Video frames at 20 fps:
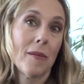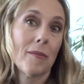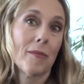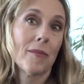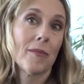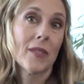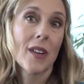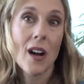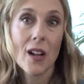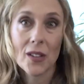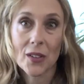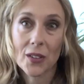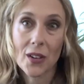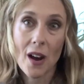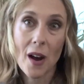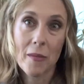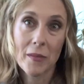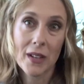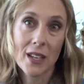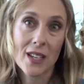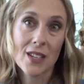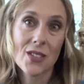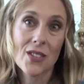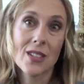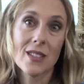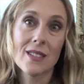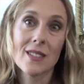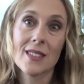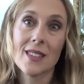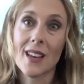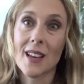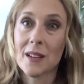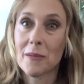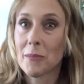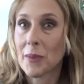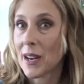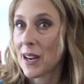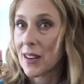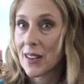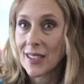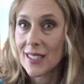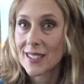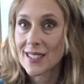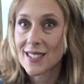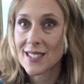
color combinations and pairings.